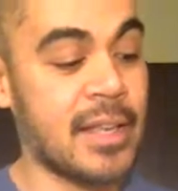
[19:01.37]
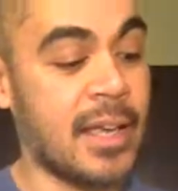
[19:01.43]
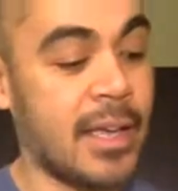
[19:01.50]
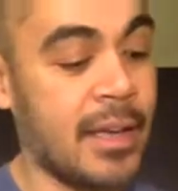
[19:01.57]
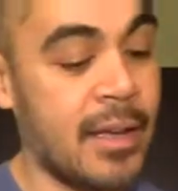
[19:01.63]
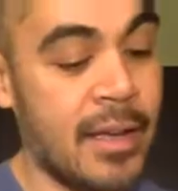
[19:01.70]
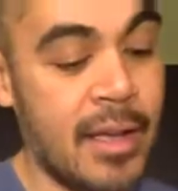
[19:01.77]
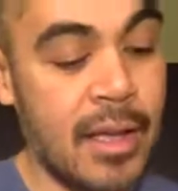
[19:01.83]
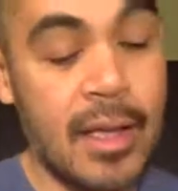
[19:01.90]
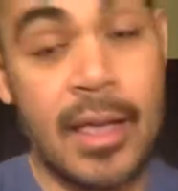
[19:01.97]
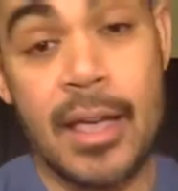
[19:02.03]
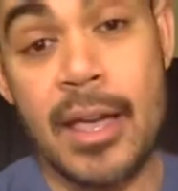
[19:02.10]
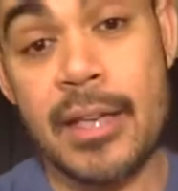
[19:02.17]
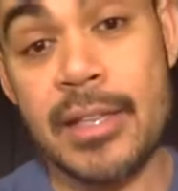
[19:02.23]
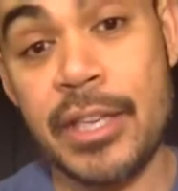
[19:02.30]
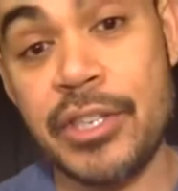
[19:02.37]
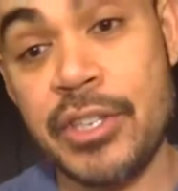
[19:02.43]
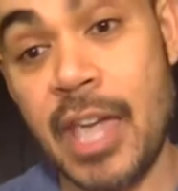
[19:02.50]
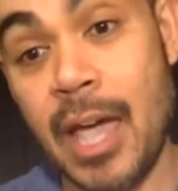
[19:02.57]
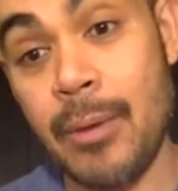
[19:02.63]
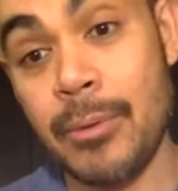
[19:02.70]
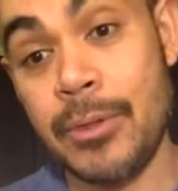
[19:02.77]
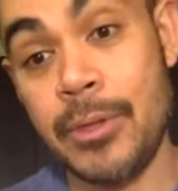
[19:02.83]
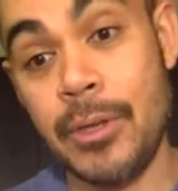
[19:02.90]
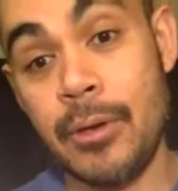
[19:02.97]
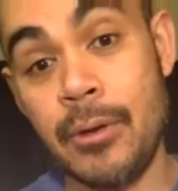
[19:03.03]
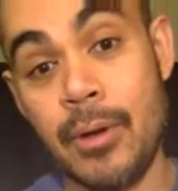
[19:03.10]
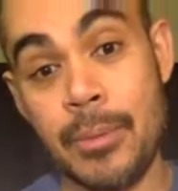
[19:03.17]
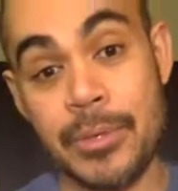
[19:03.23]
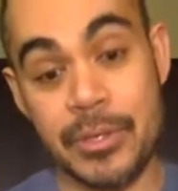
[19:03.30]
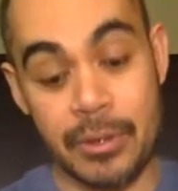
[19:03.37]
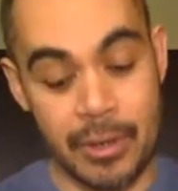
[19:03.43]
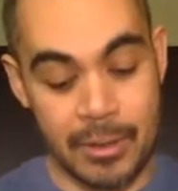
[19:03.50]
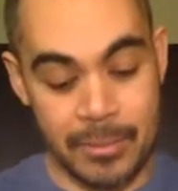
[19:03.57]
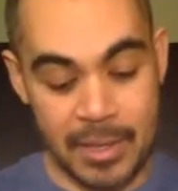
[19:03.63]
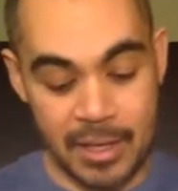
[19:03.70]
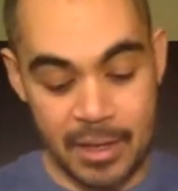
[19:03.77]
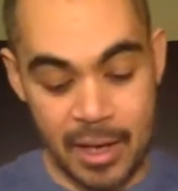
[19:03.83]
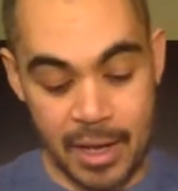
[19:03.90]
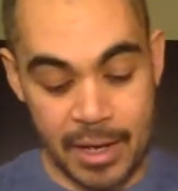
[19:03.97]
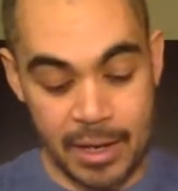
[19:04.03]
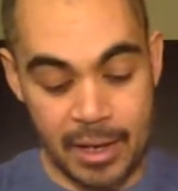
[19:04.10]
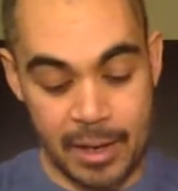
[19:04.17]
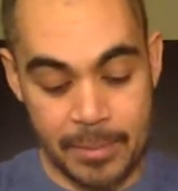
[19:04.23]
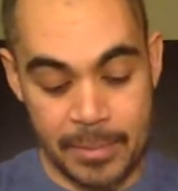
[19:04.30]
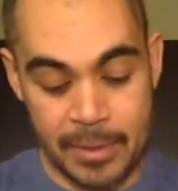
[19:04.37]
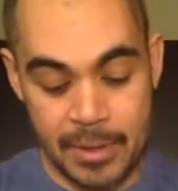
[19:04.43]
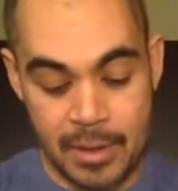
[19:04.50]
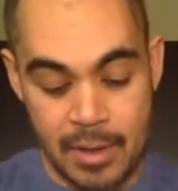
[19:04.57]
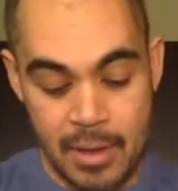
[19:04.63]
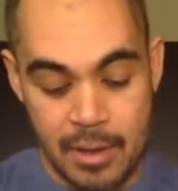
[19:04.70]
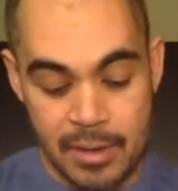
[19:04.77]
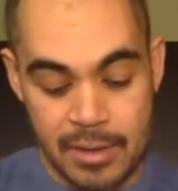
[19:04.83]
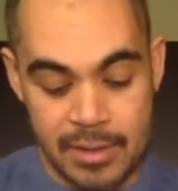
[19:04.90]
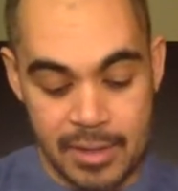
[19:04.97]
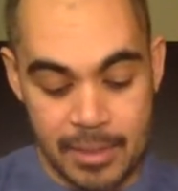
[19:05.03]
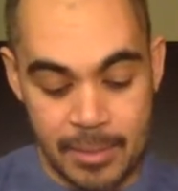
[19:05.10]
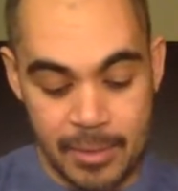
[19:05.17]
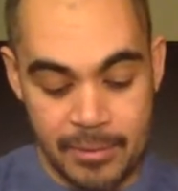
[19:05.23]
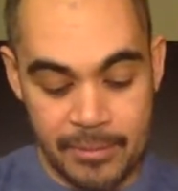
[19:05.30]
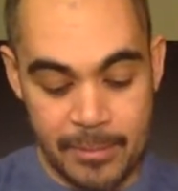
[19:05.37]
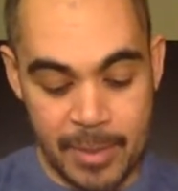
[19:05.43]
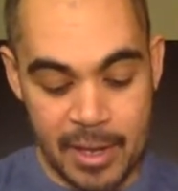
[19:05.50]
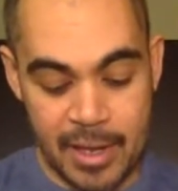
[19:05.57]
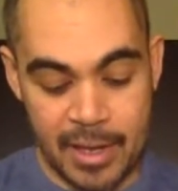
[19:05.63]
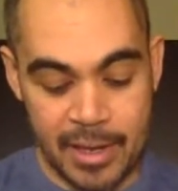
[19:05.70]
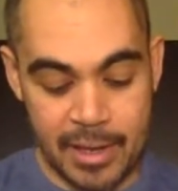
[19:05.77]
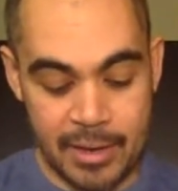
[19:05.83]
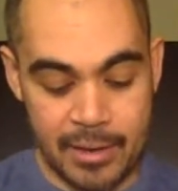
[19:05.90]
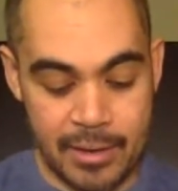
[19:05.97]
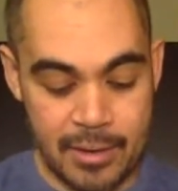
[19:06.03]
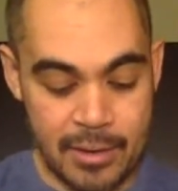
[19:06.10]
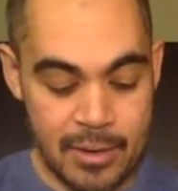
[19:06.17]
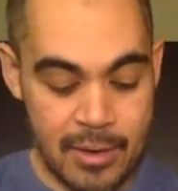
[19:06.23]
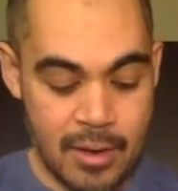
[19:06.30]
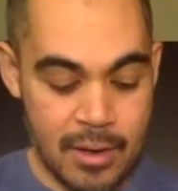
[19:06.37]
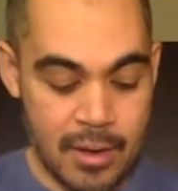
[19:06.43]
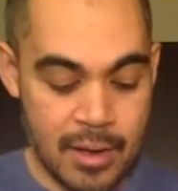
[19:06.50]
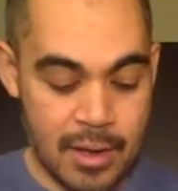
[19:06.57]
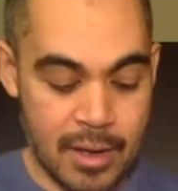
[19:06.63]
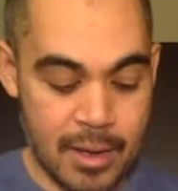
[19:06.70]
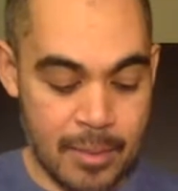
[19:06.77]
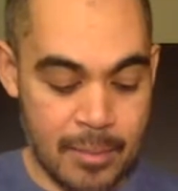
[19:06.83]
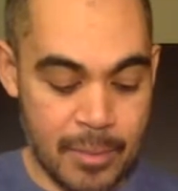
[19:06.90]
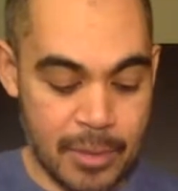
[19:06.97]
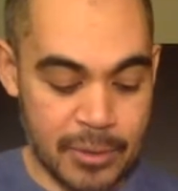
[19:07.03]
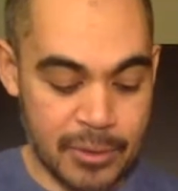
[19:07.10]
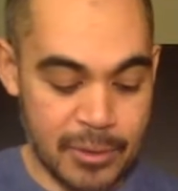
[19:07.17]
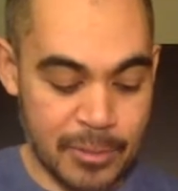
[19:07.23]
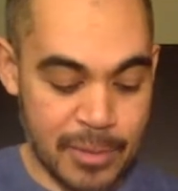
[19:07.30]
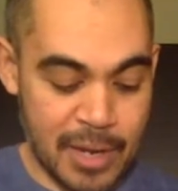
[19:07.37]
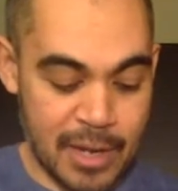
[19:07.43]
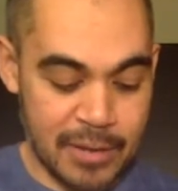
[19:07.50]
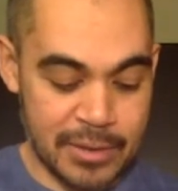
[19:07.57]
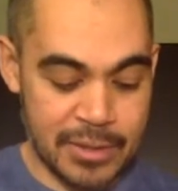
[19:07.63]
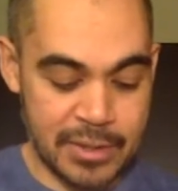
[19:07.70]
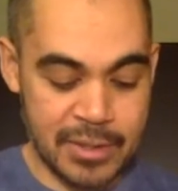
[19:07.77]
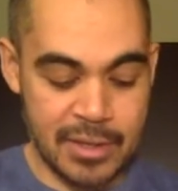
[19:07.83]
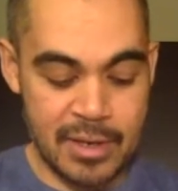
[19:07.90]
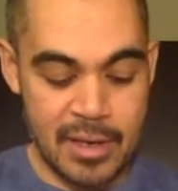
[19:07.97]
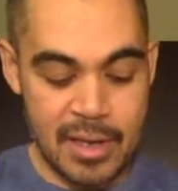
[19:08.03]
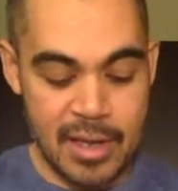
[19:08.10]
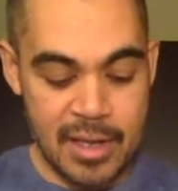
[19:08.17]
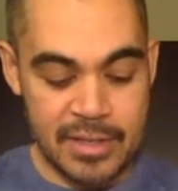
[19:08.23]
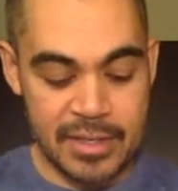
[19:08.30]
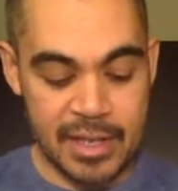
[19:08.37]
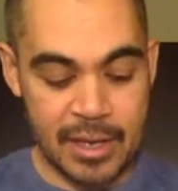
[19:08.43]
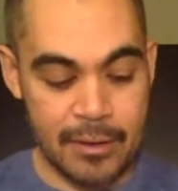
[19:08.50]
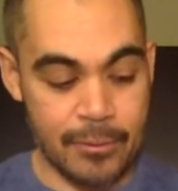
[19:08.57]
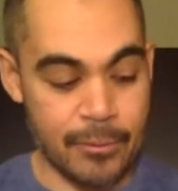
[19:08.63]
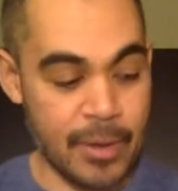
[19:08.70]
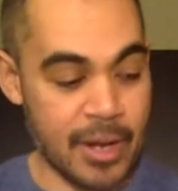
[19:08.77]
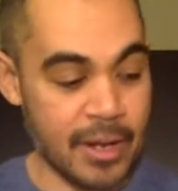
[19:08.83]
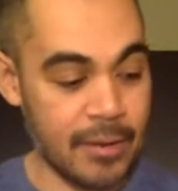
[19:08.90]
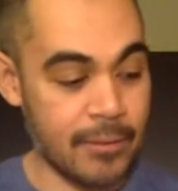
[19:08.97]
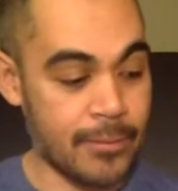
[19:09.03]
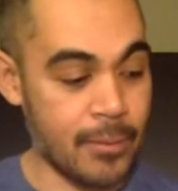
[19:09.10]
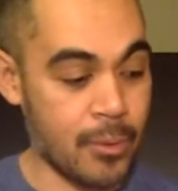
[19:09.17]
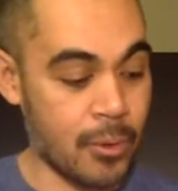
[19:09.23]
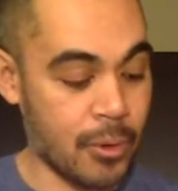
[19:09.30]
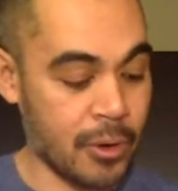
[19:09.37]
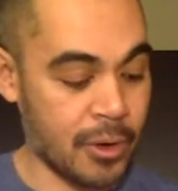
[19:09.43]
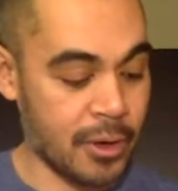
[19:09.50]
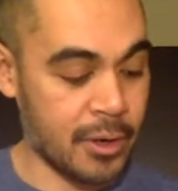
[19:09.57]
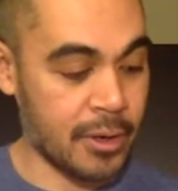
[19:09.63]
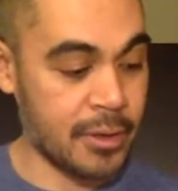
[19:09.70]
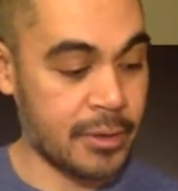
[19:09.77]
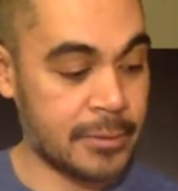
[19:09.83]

I chat with you, I'm just going to be cutting up some of my Brussels sprouts to get it ready for